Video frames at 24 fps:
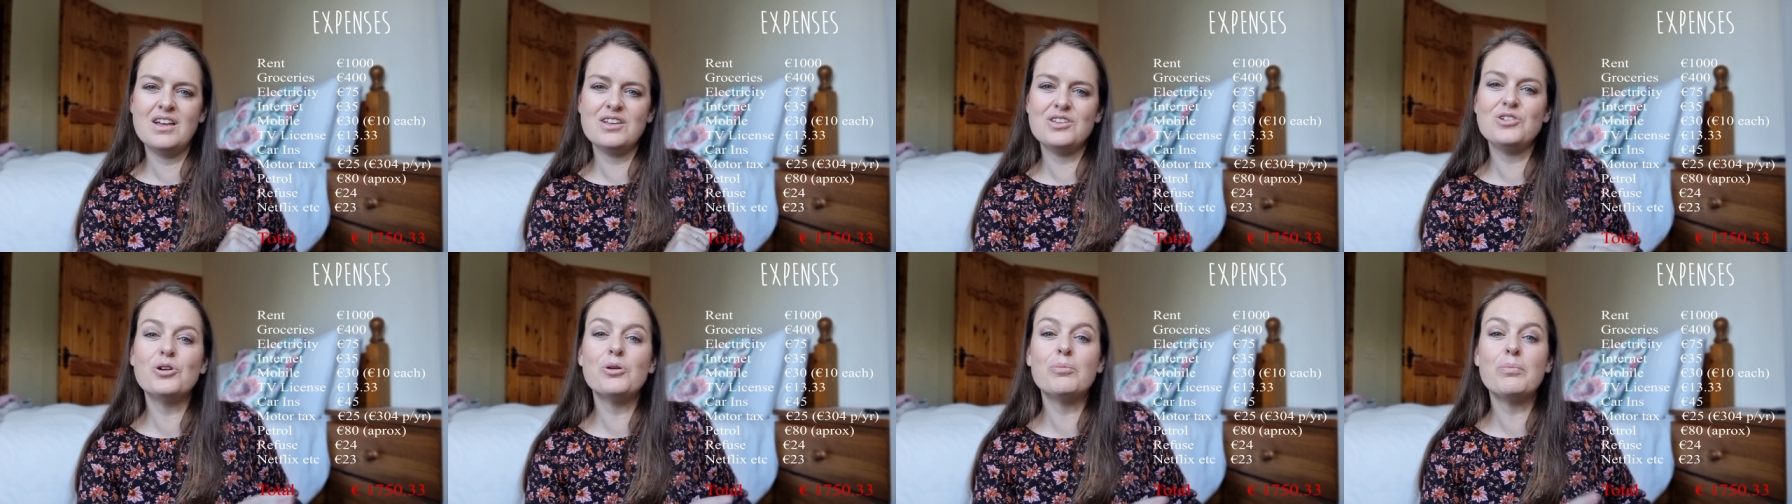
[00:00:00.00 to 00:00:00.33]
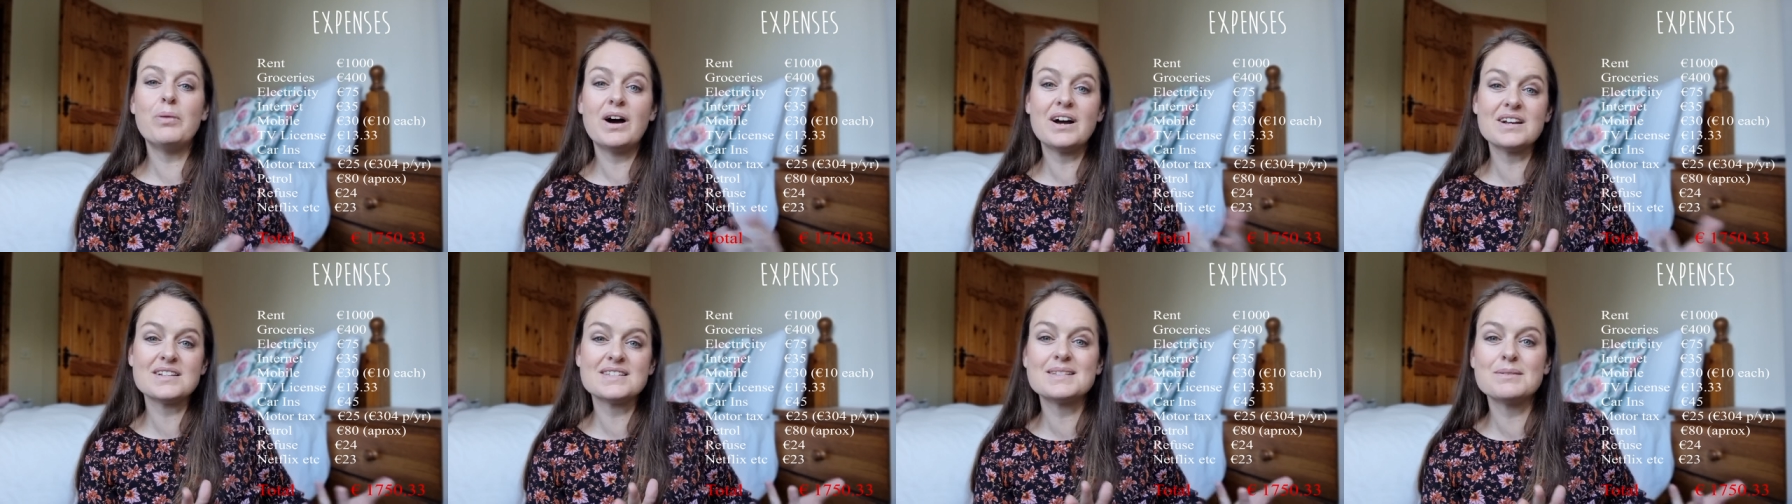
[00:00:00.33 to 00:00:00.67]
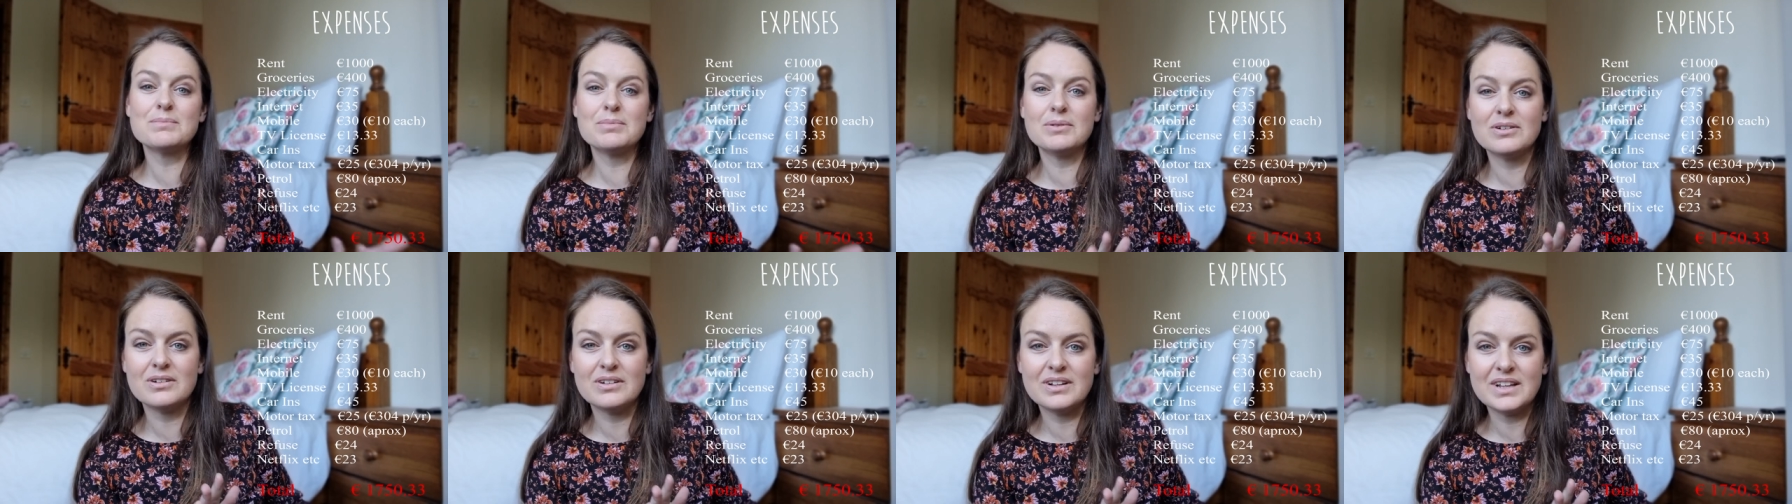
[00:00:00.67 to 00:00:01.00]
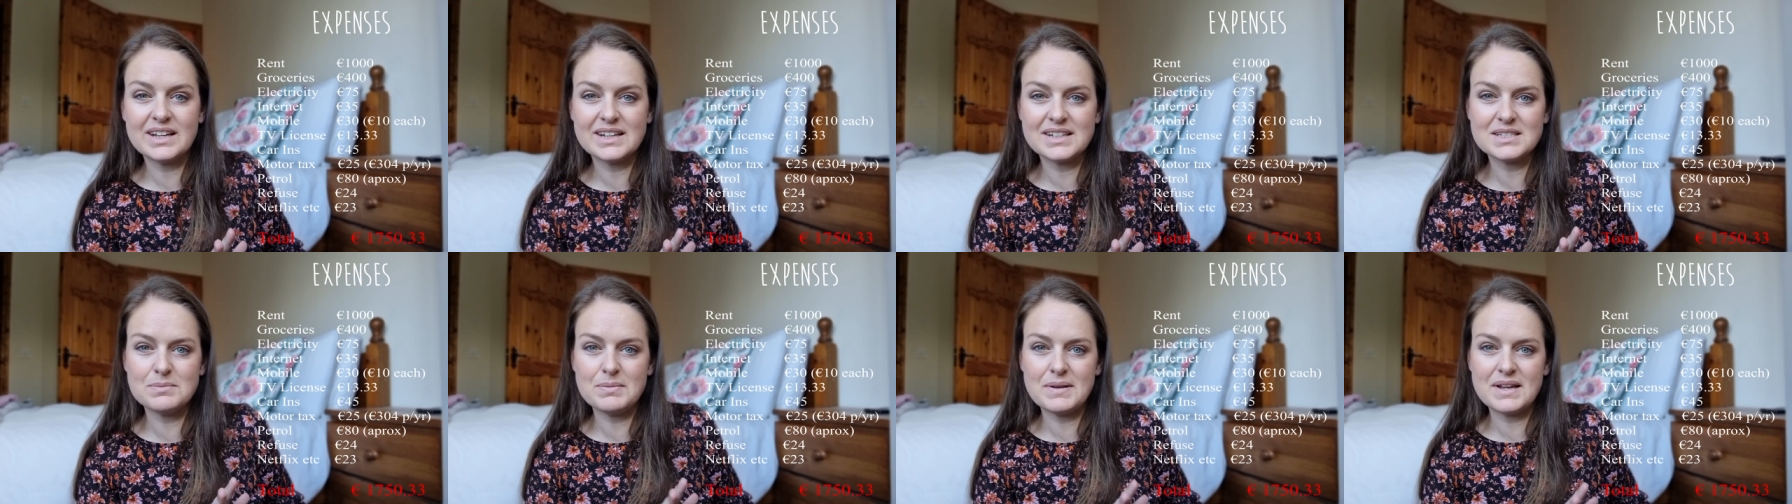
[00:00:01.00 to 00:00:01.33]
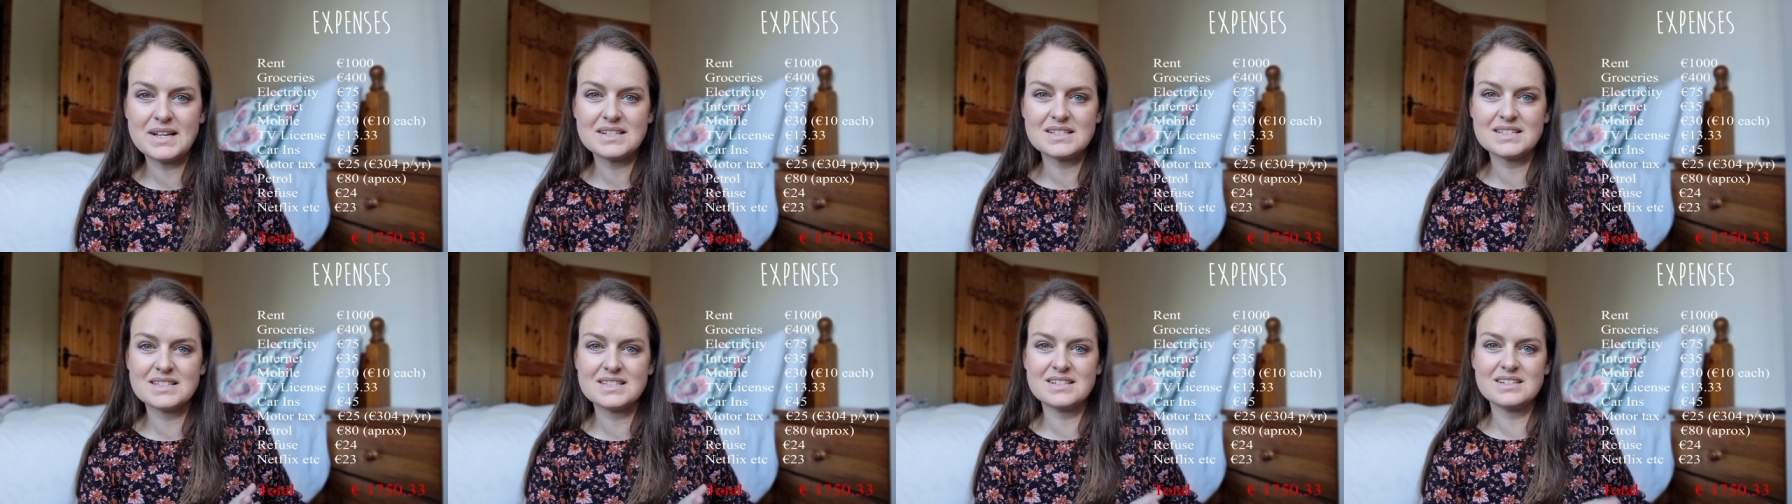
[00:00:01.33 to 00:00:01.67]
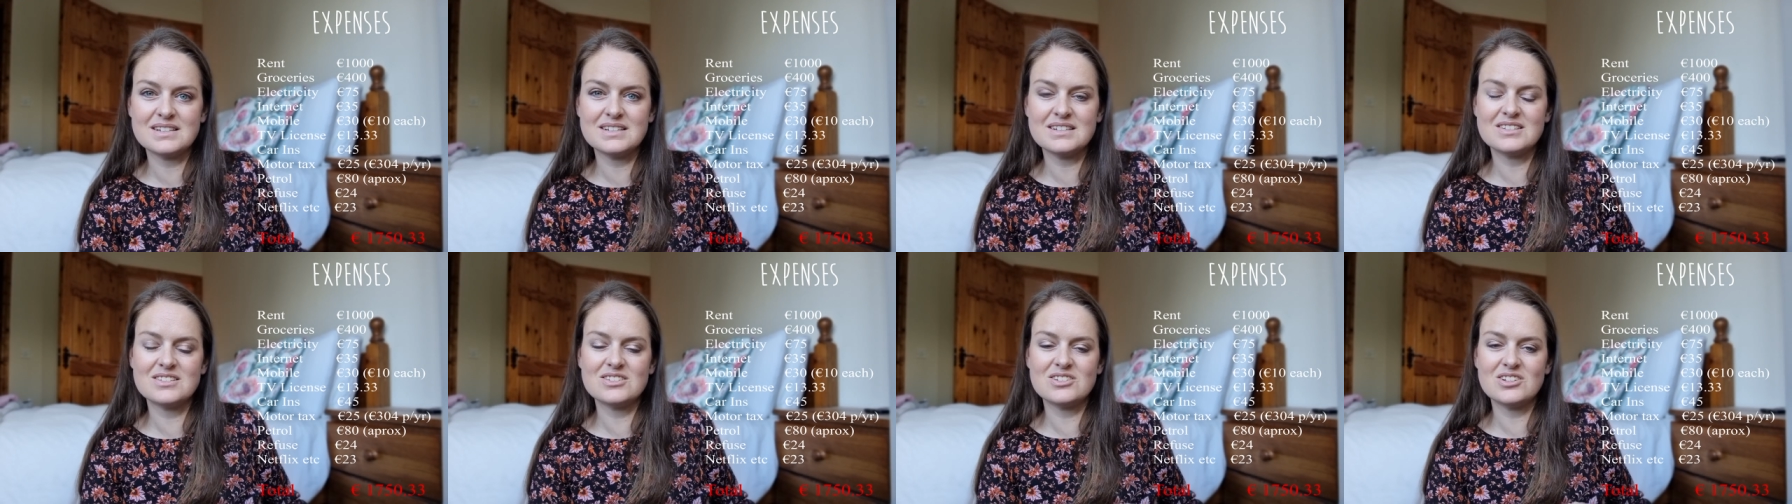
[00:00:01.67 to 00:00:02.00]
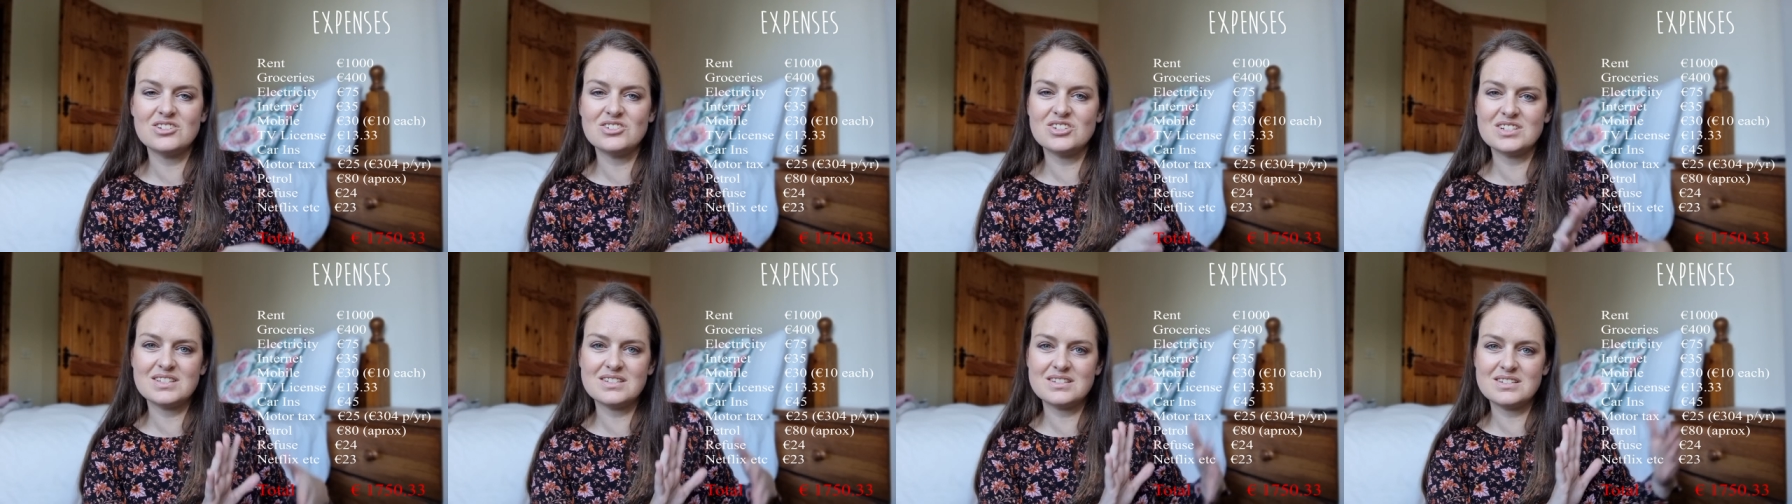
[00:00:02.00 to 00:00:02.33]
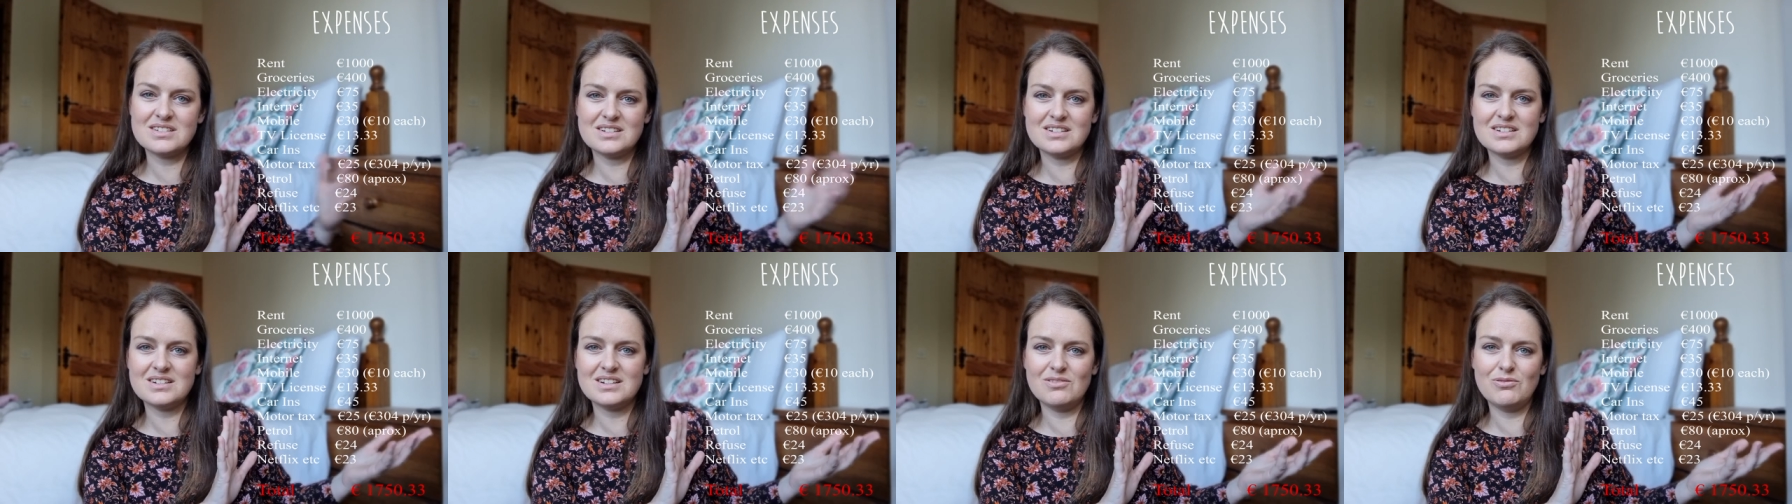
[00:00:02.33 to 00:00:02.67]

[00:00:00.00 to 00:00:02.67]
your possible expenses so just